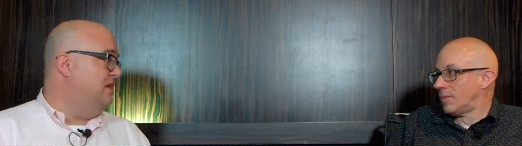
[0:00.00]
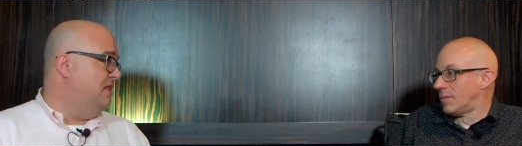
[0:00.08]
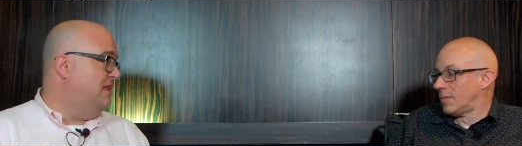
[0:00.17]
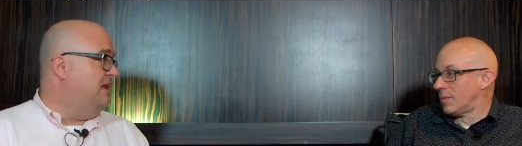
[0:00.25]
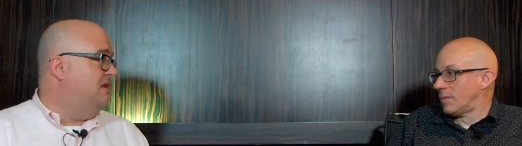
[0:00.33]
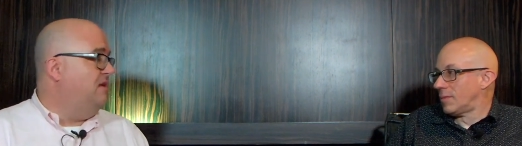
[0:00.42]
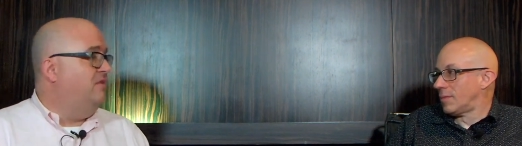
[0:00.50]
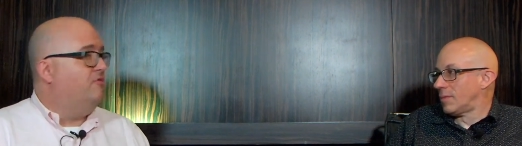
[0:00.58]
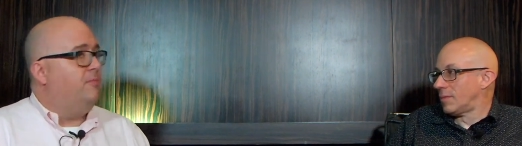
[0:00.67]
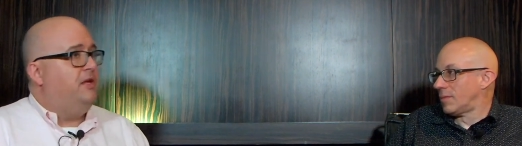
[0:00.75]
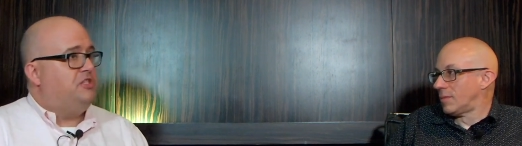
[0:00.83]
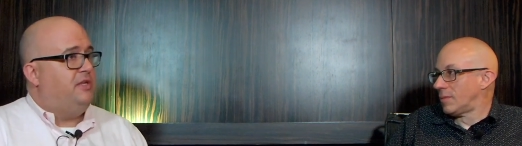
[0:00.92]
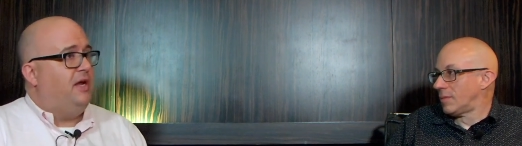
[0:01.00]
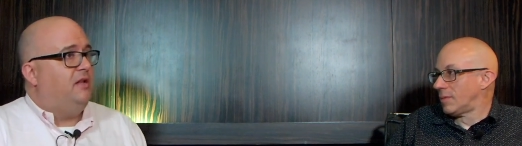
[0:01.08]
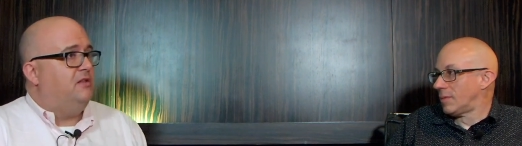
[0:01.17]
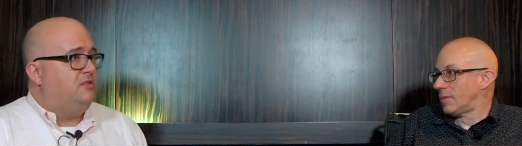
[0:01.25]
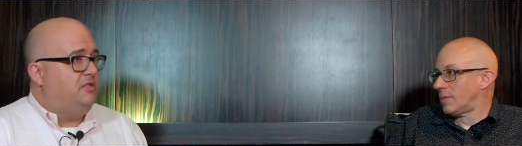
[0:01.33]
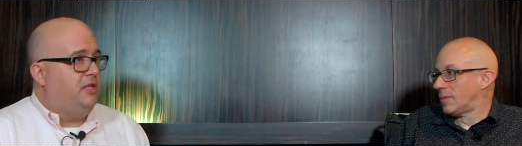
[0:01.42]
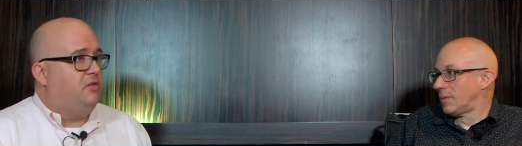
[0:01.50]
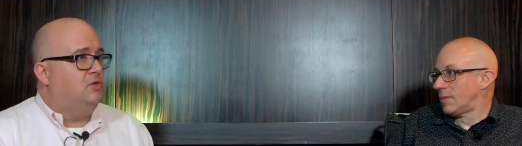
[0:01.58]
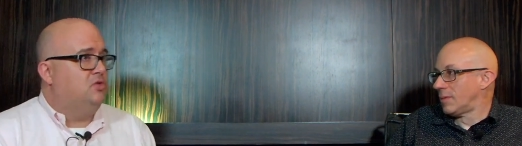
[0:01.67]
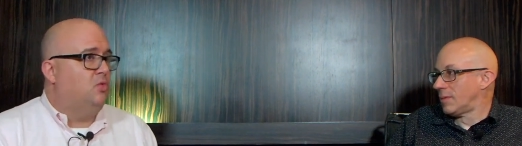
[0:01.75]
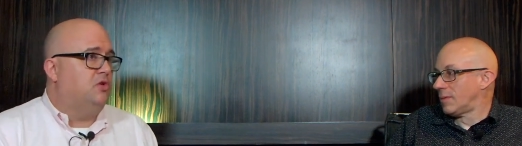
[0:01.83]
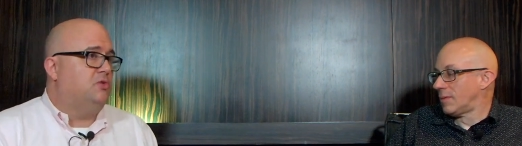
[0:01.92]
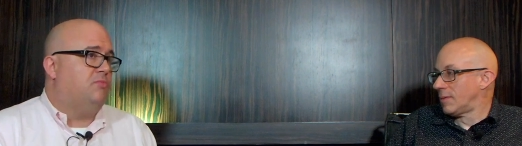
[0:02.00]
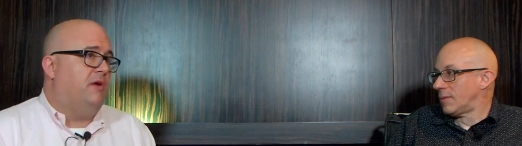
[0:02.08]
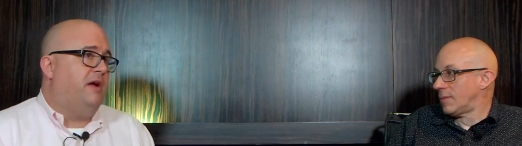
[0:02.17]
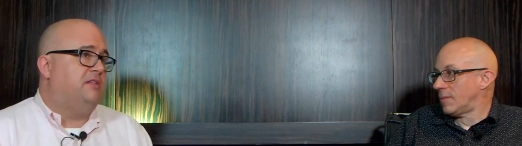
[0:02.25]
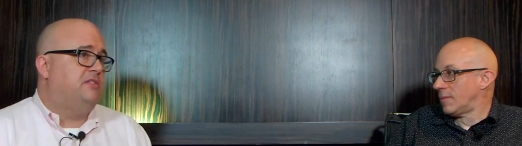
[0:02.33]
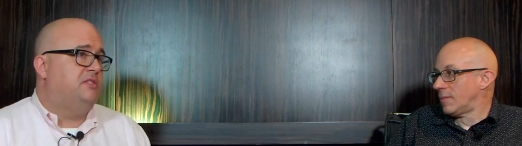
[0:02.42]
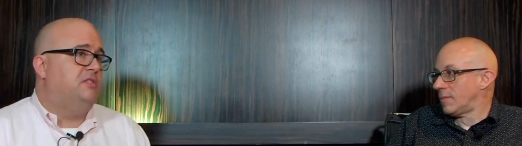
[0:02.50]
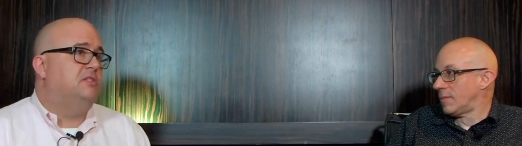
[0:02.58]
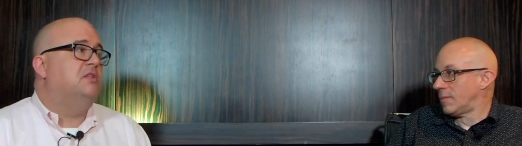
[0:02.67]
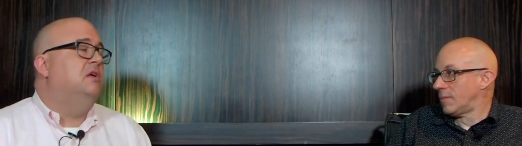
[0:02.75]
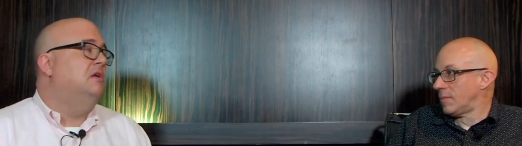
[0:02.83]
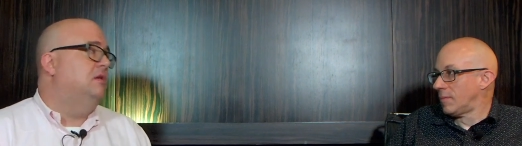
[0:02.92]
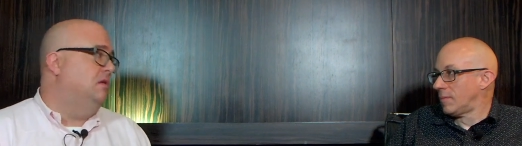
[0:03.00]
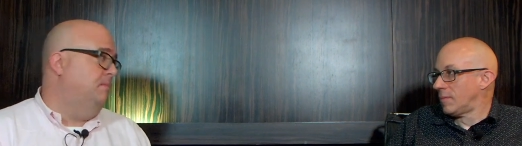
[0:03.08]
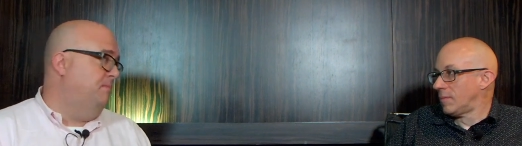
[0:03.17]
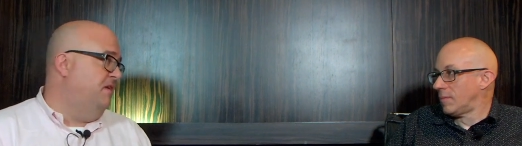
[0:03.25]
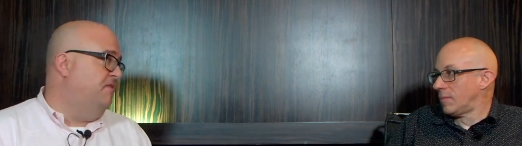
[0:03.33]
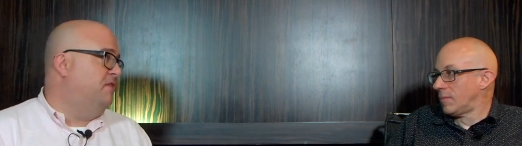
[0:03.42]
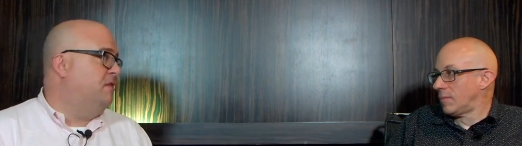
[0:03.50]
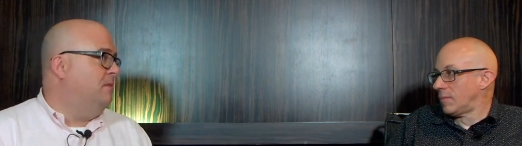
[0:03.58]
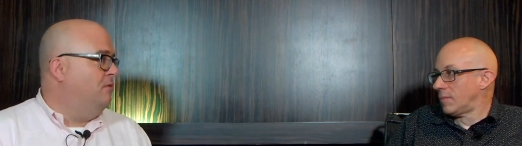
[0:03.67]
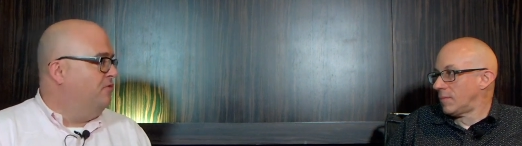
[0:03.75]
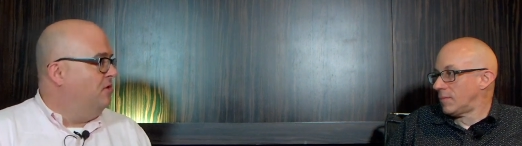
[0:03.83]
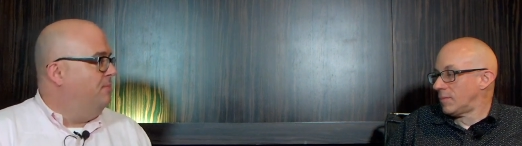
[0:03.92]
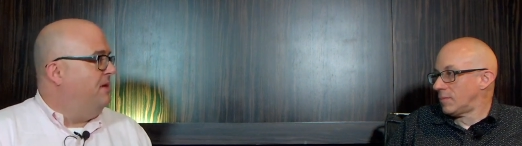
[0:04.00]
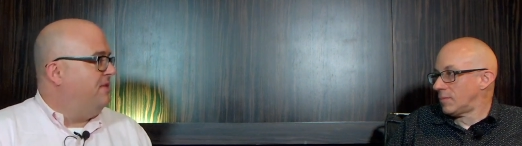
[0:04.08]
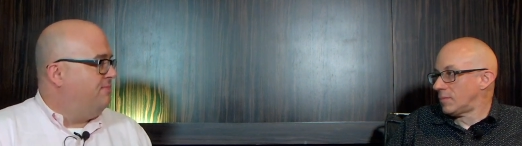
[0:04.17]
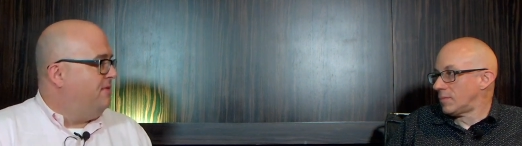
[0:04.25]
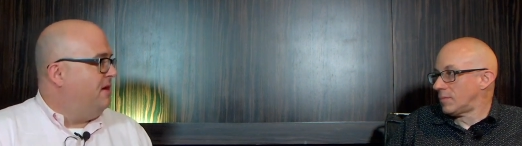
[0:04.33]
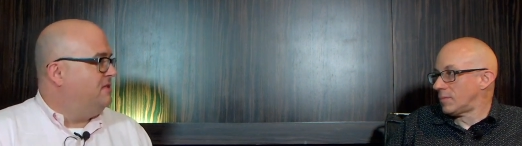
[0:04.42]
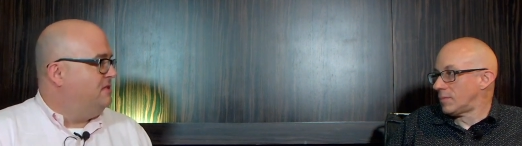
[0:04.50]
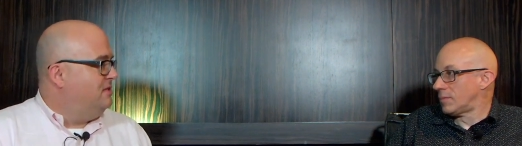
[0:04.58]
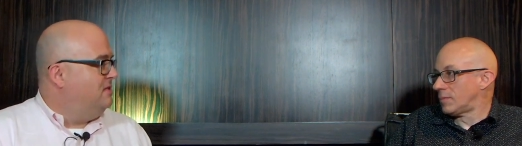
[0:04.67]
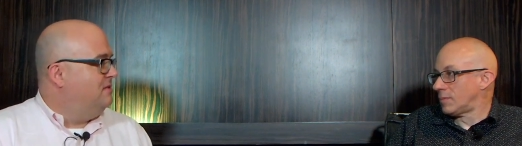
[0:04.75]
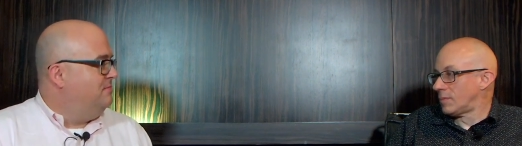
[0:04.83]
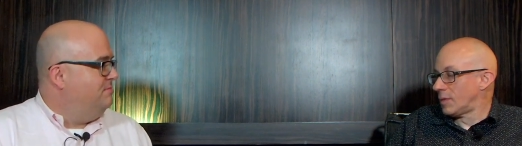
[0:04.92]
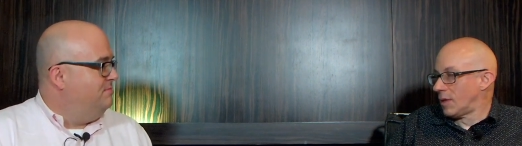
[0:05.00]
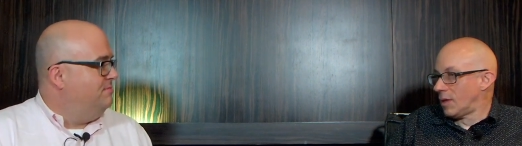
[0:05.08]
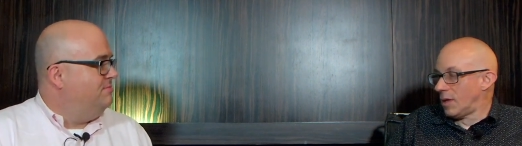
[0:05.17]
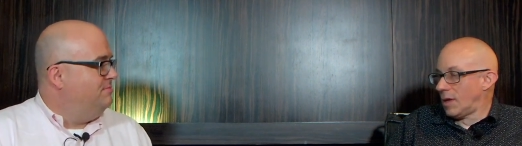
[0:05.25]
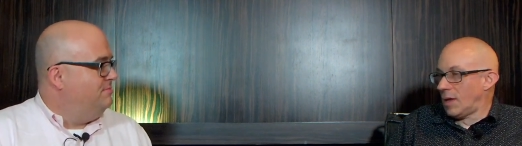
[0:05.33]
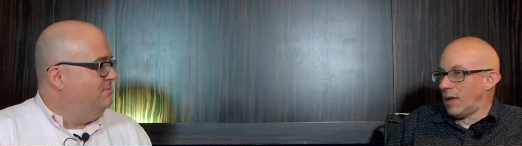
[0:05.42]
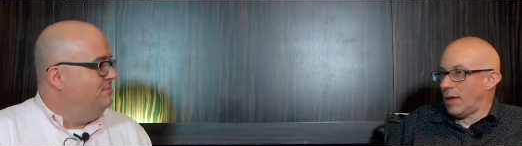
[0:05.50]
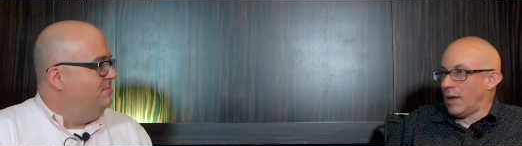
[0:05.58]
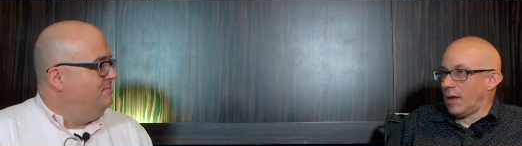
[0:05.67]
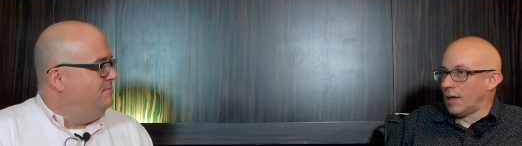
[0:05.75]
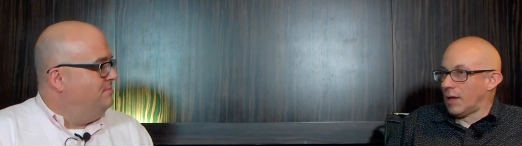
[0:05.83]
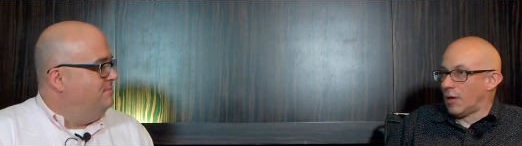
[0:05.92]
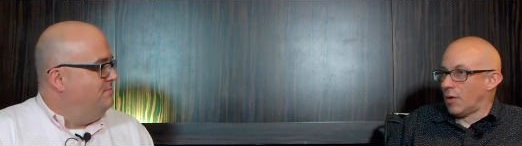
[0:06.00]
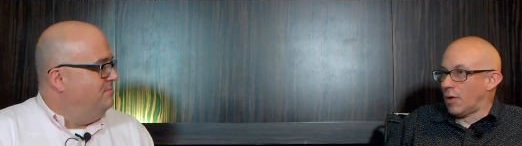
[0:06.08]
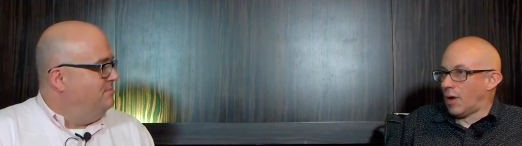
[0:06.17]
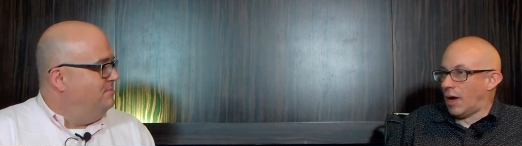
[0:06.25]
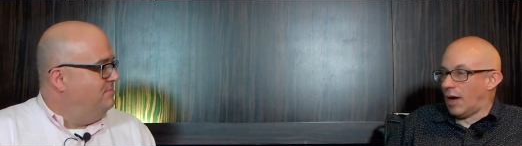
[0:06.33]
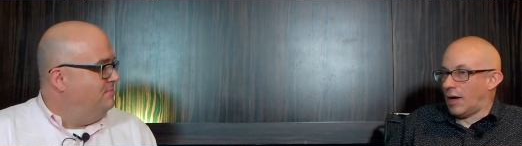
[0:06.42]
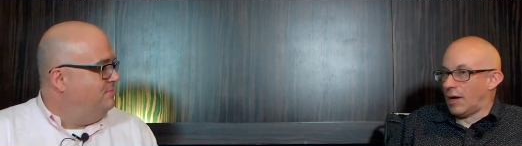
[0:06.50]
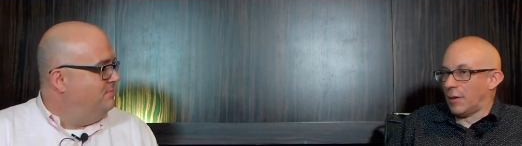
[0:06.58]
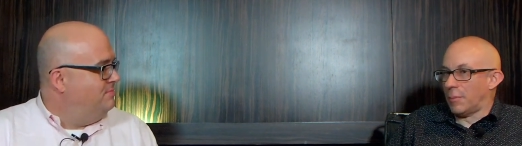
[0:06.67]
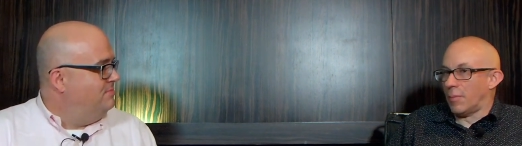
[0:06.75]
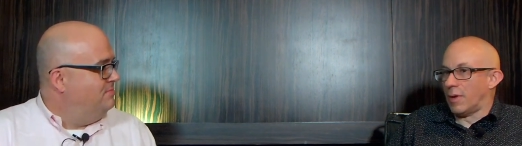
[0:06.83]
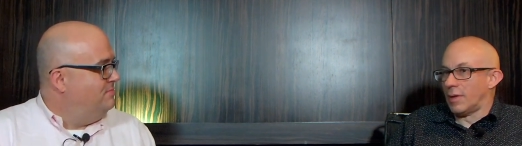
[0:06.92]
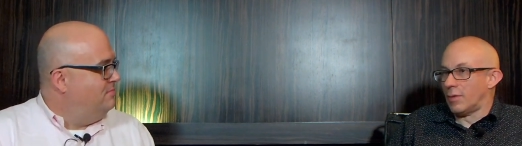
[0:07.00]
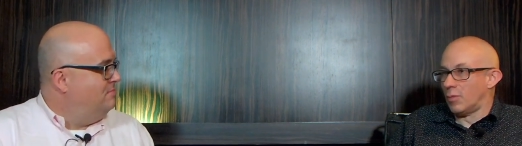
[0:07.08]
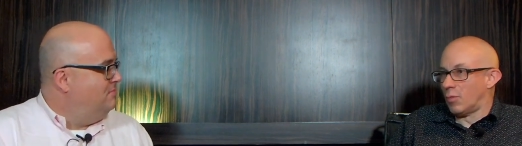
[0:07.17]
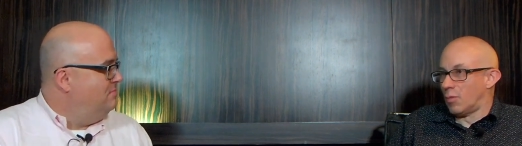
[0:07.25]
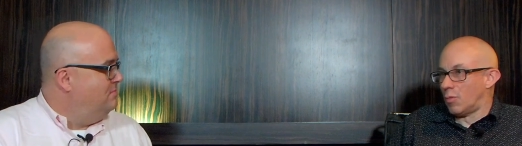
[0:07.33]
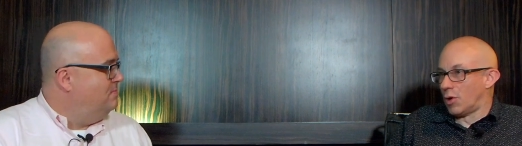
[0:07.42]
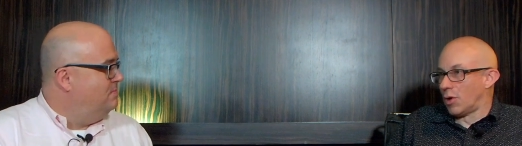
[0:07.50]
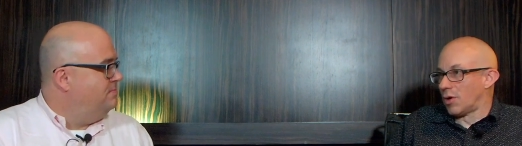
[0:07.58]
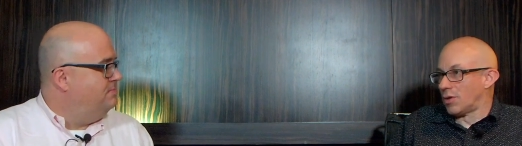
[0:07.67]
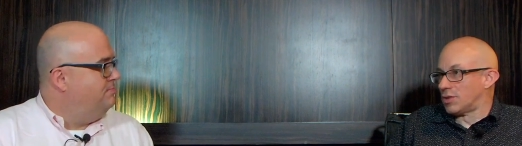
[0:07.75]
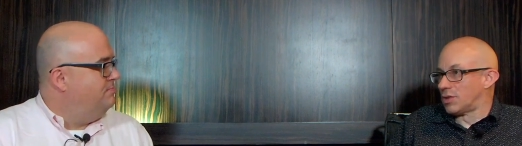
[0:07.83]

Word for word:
Speaker 1: Get that information out. Take those worst practices, pivot them over to best practices.
Speaker 2: Now, um, we heard on the